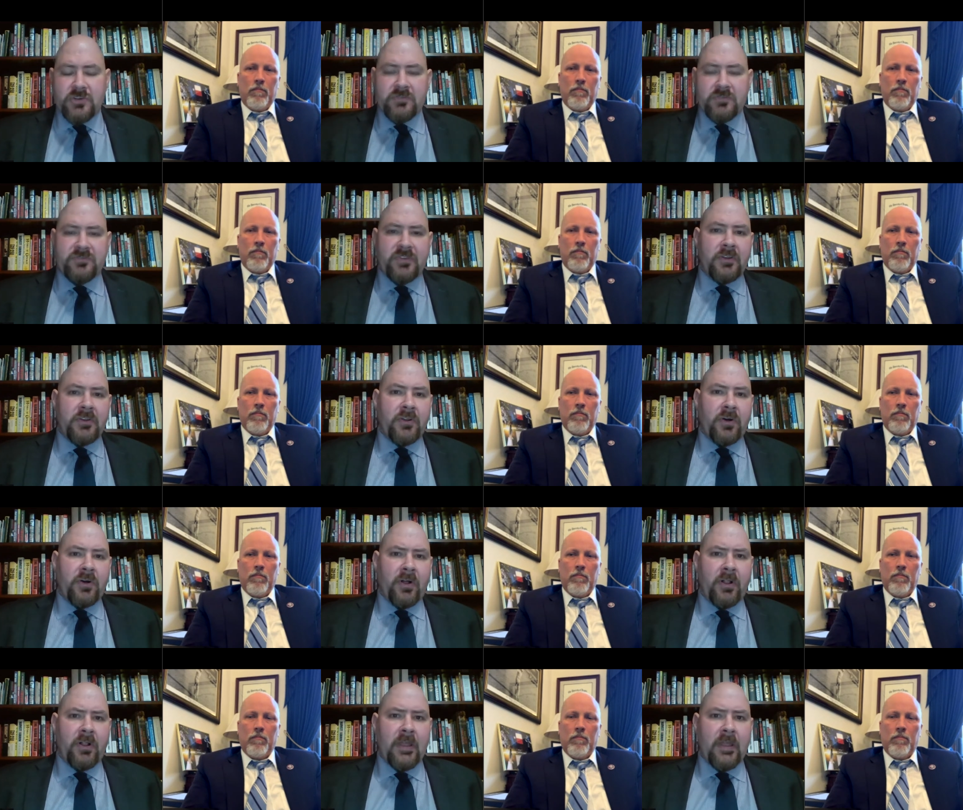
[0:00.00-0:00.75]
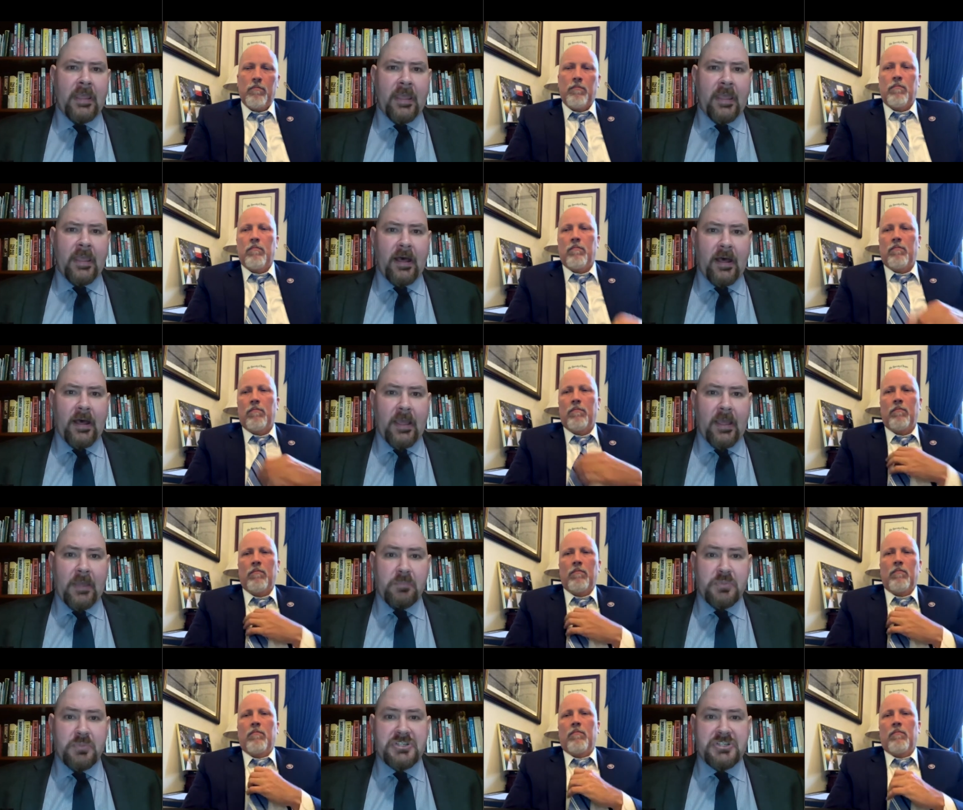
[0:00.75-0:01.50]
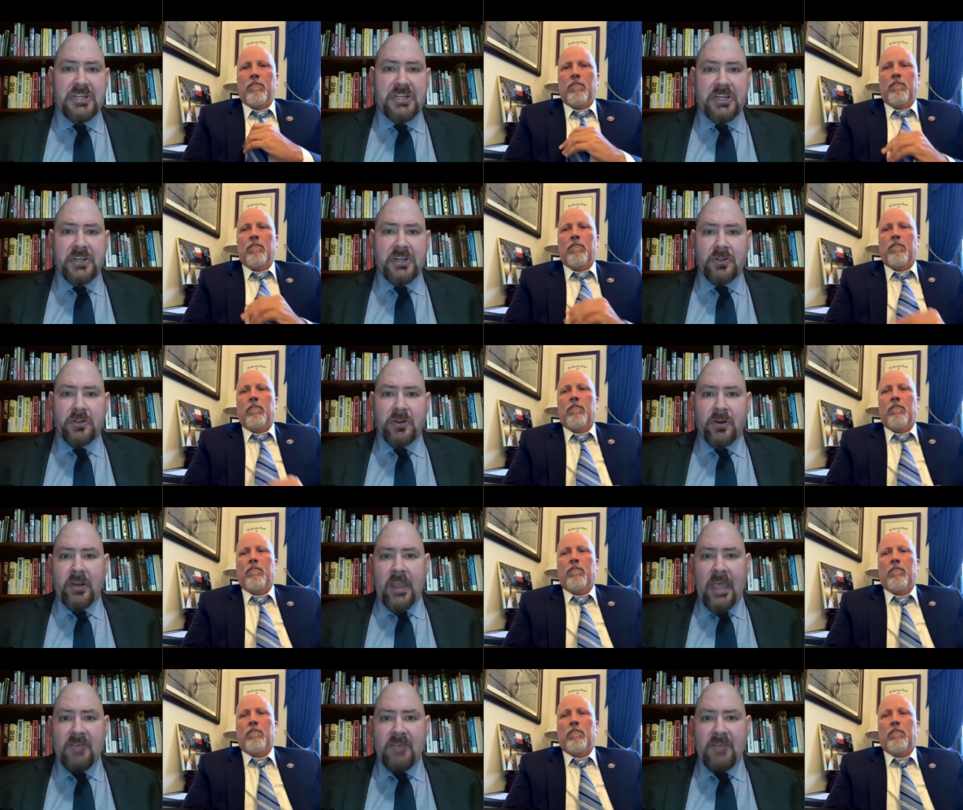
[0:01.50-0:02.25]
Speaker 1: of fentanyl. Uh, in
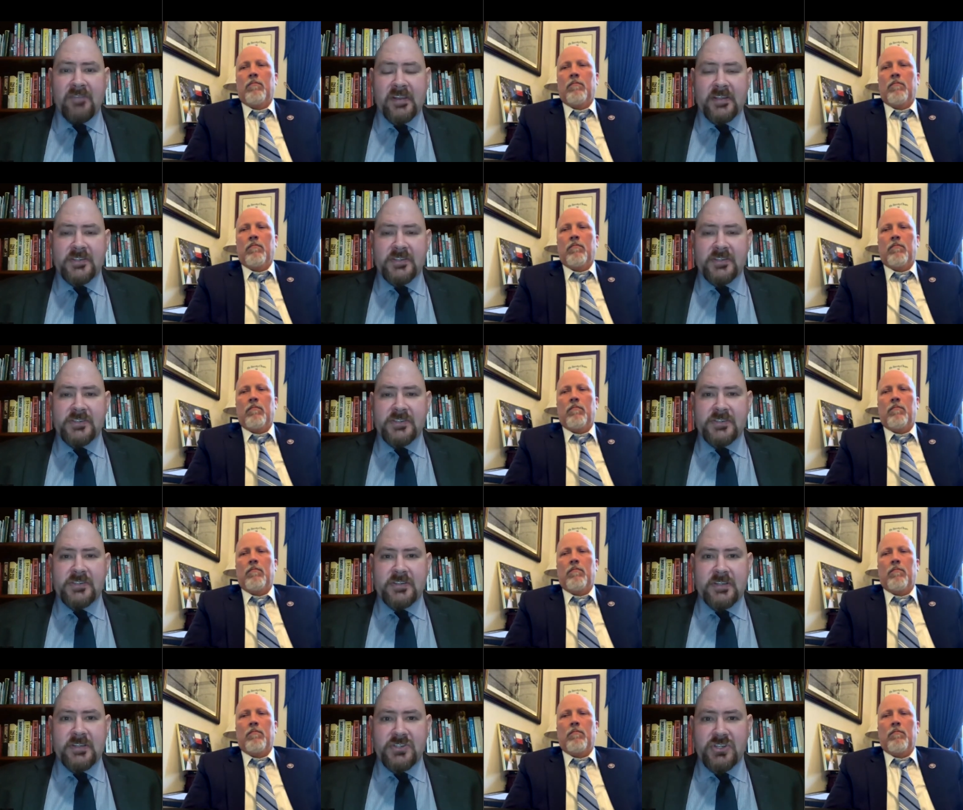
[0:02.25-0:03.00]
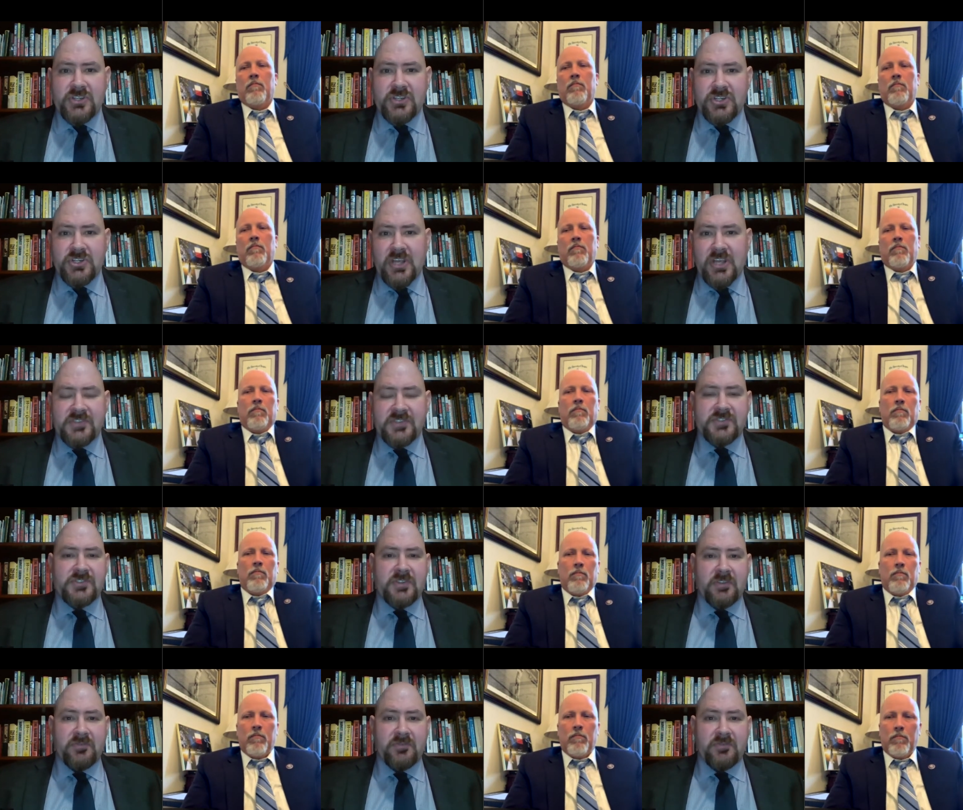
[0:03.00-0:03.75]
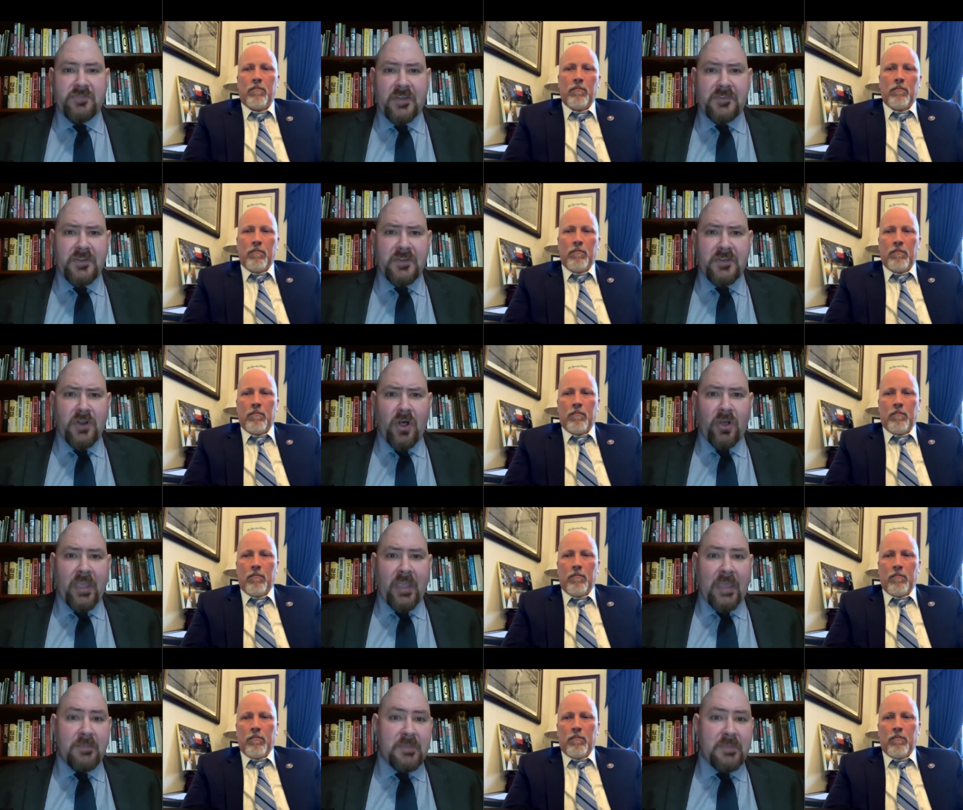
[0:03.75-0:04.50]
particular, evidence that suggests that
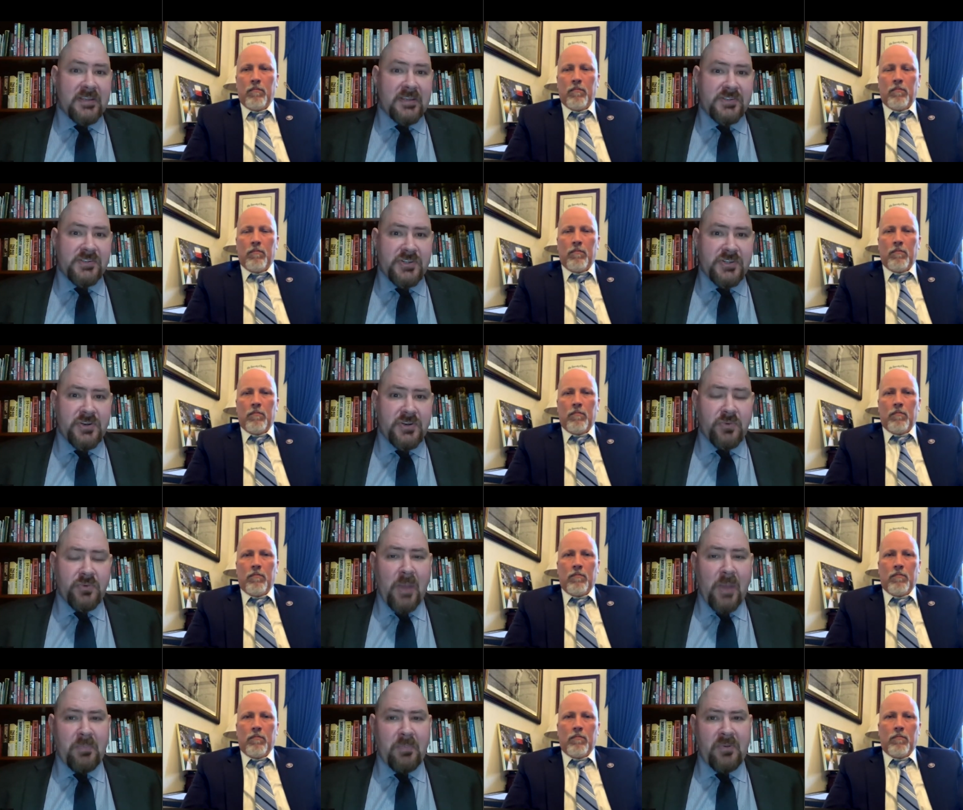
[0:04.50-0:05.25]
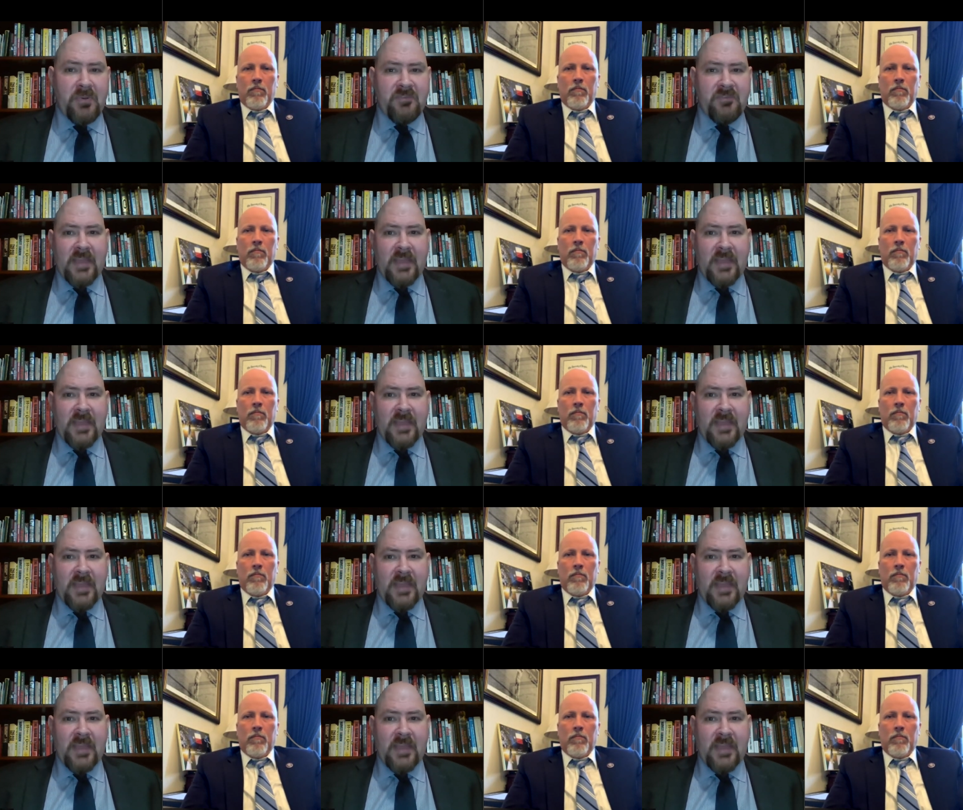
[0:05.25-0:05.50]
fentanyl can be considered a weapon of